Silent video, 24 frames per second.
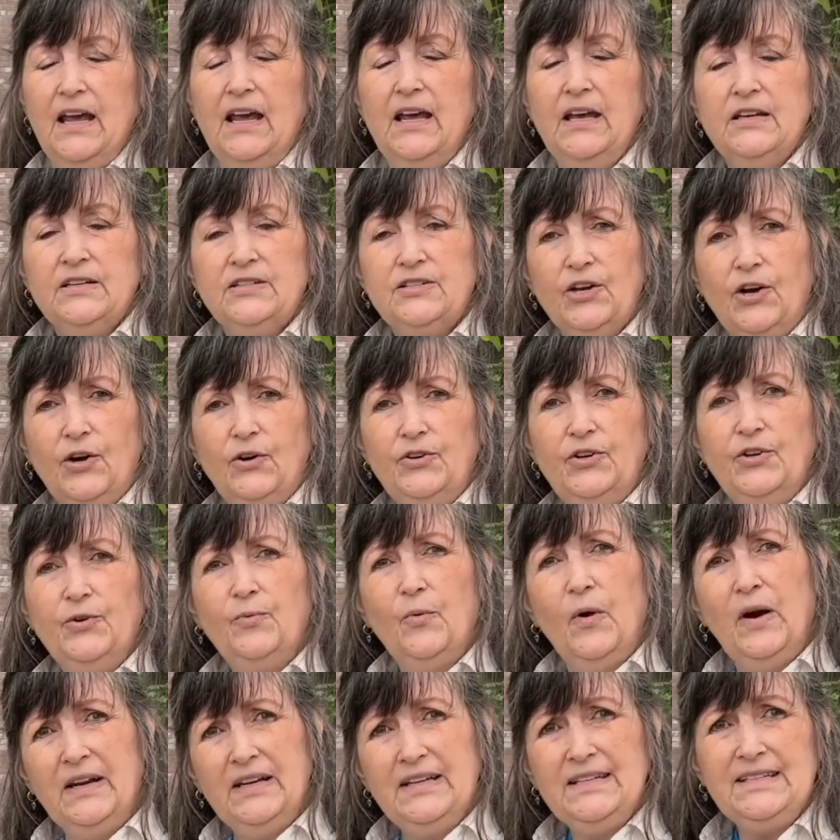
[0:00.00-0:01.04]
So you
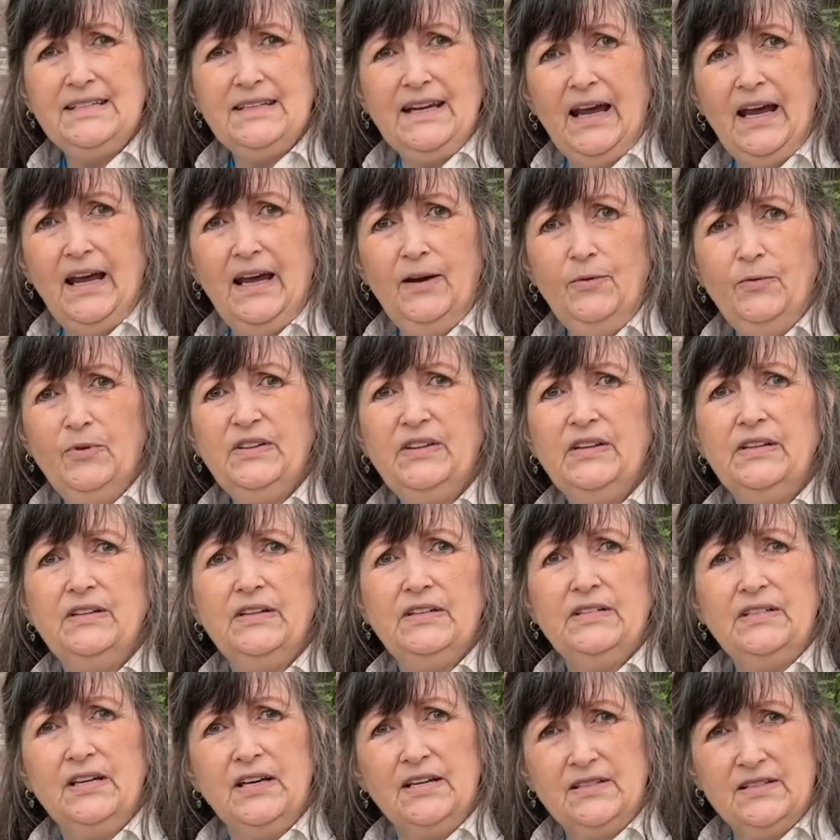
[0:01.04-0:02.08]
want to stay within the
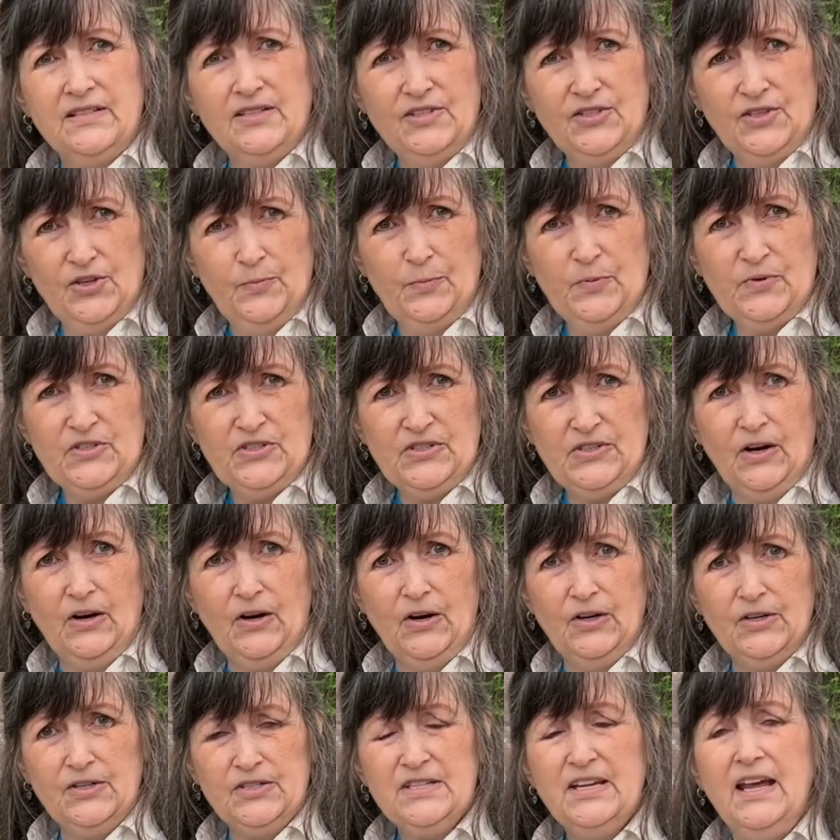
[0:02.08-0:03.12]
Texas
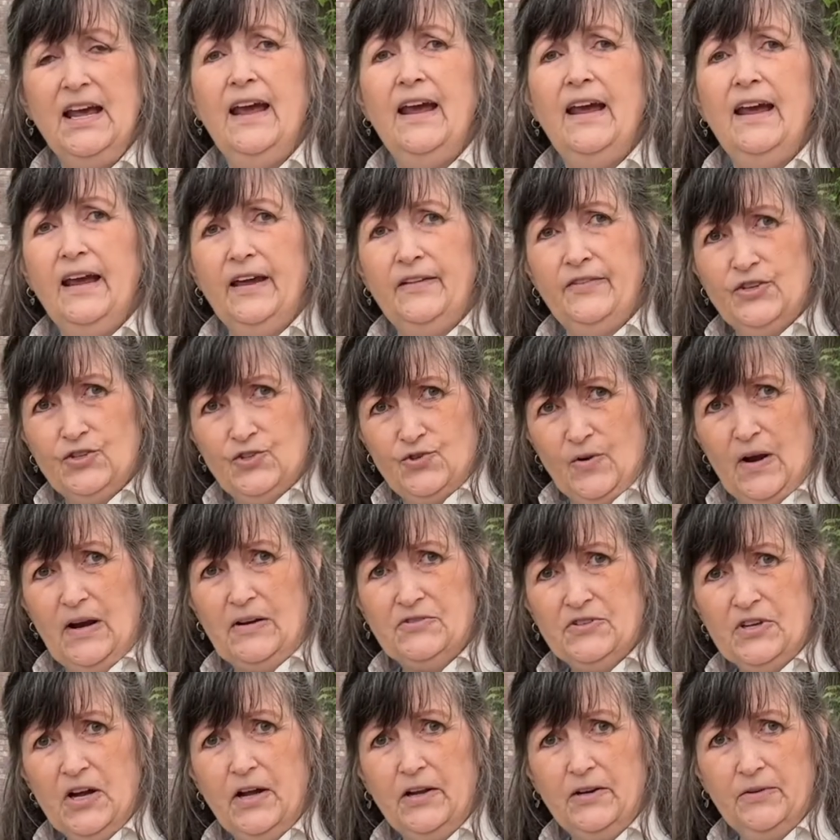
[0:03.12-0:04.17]
superstars and the
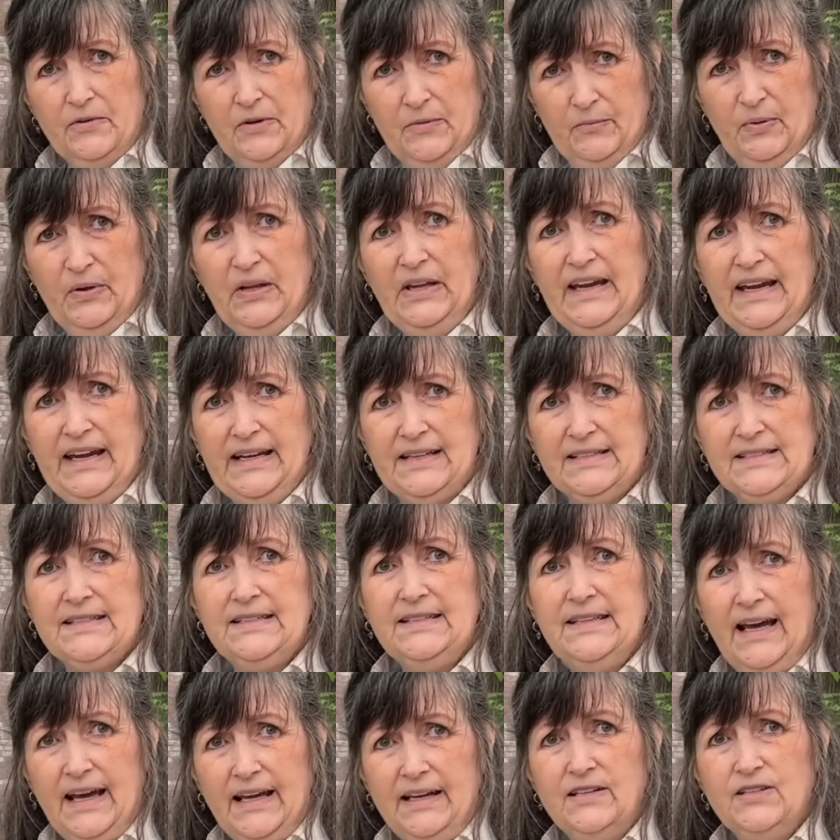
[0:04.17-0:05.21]
drought-tolerant plants.
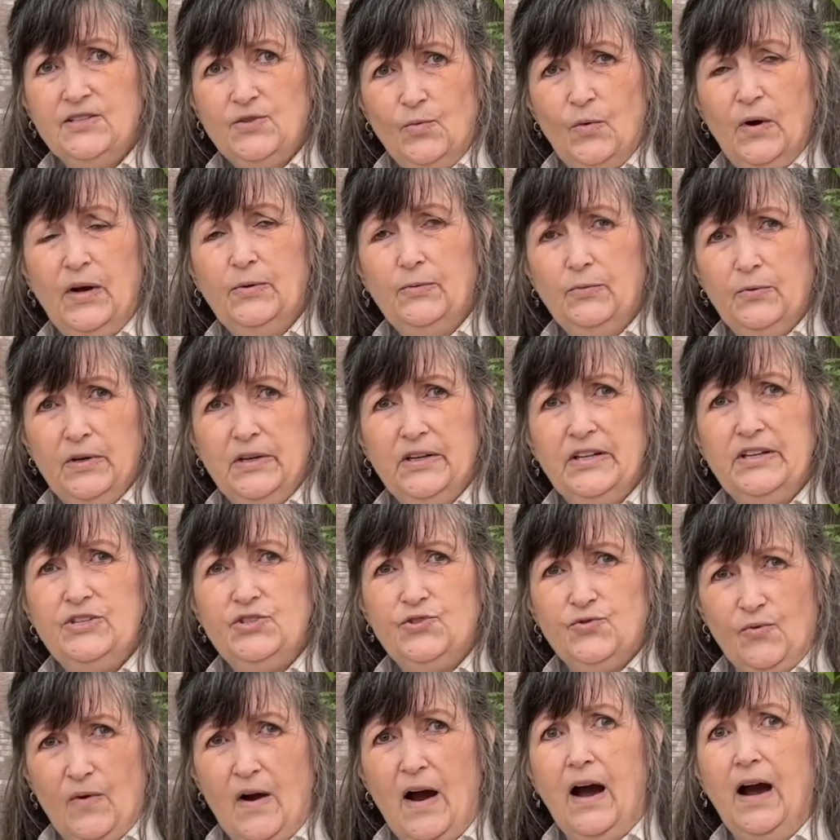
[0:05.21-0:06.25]
That is what really
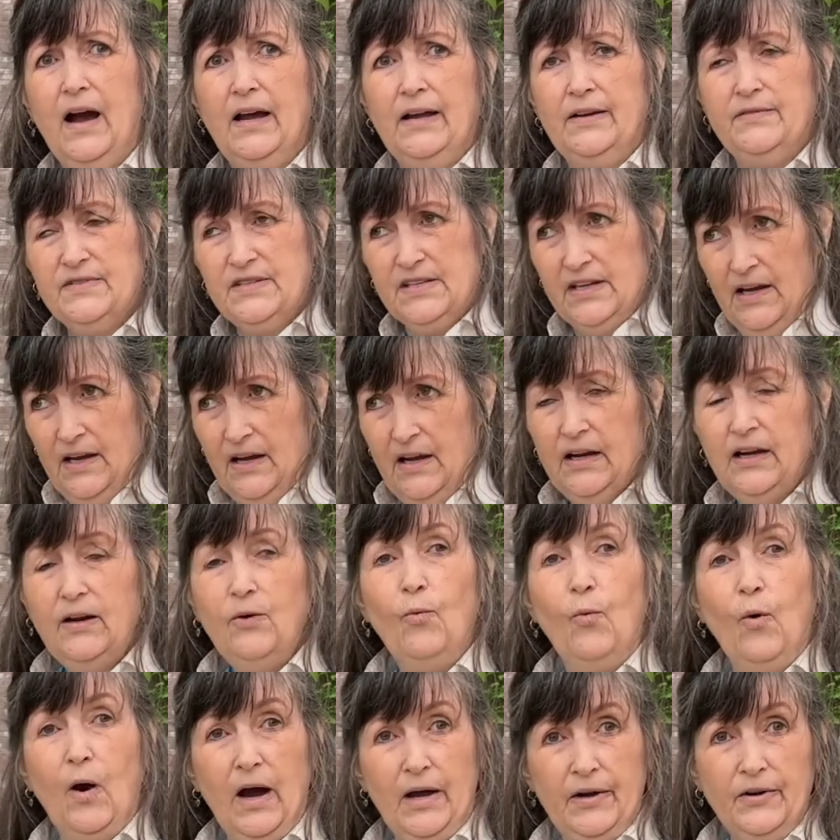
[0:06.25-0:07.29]
drives
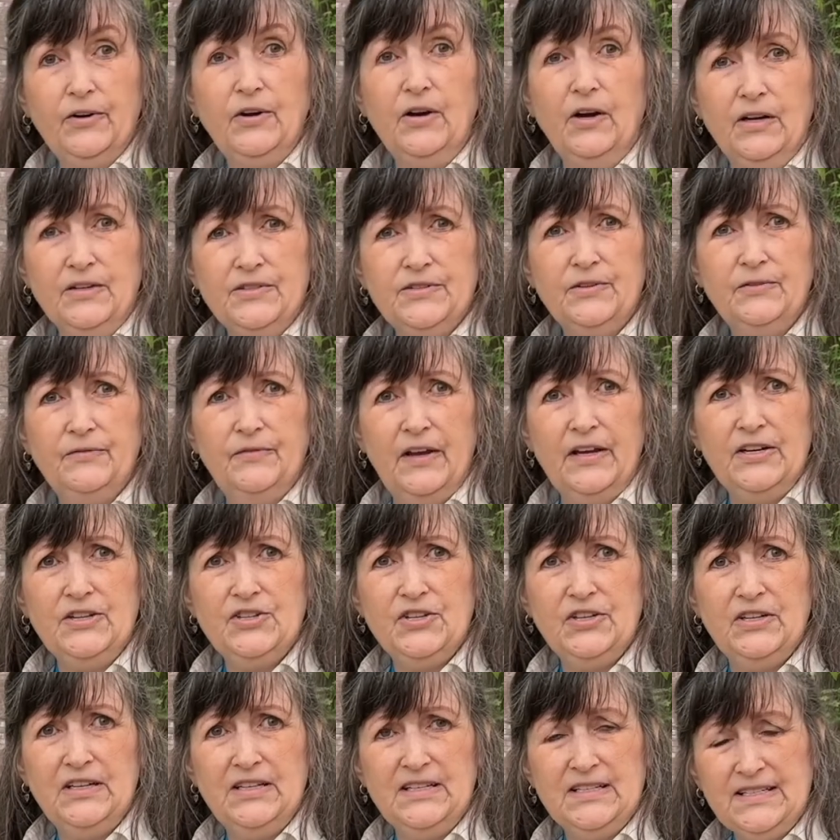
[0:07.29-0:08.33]
water conservation
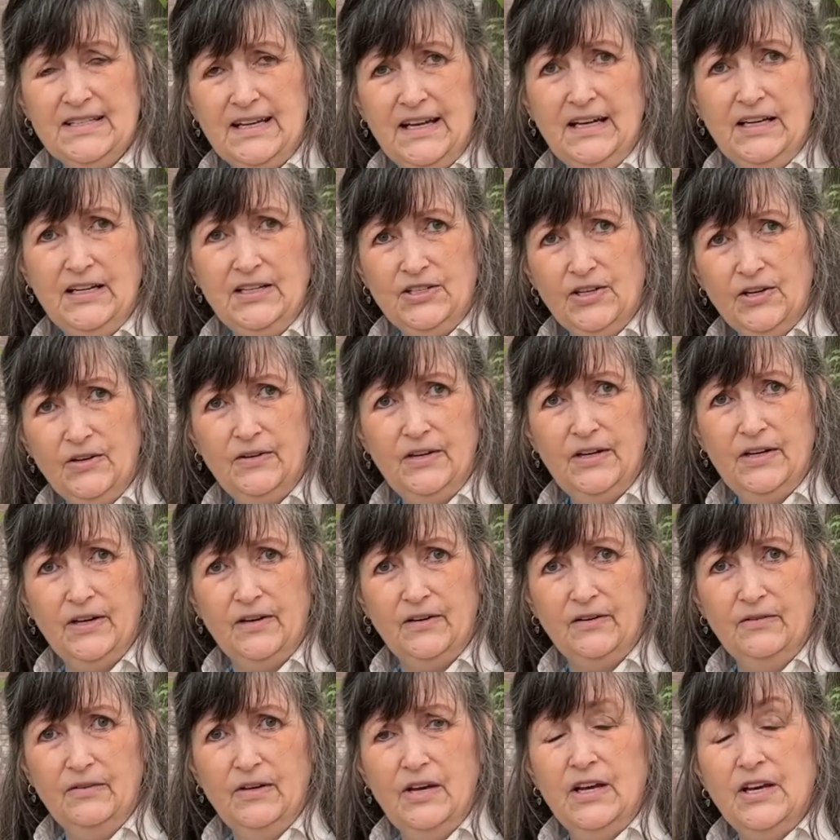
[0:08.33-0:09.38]
in San
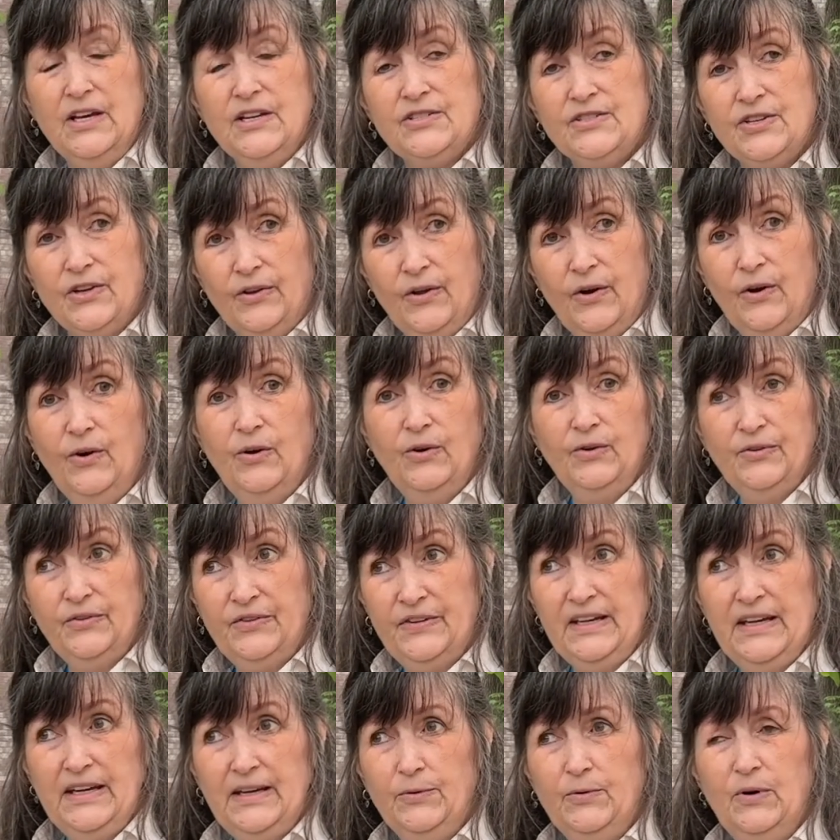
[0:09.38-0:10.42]
Antonio. So the whole
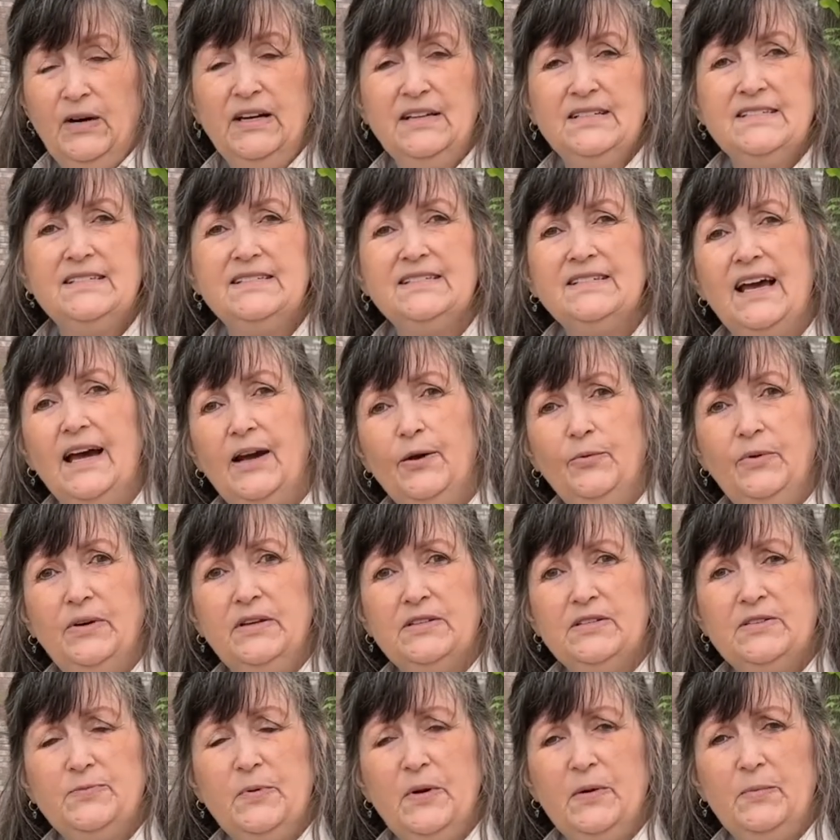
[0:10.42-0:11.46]
thing was, is I went and
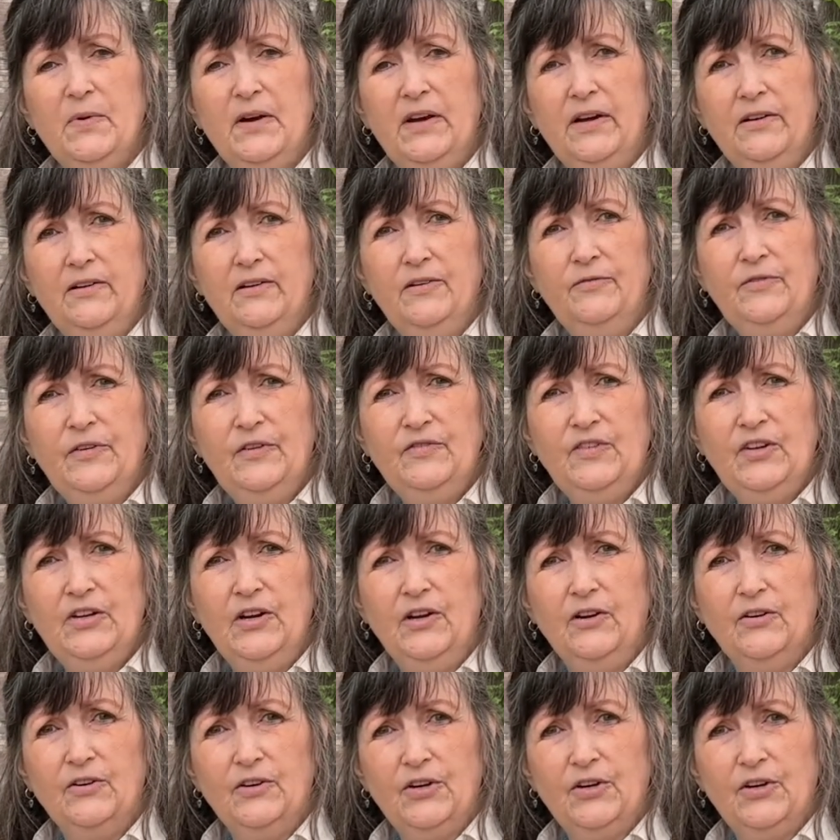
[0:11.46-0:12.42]
spent my $150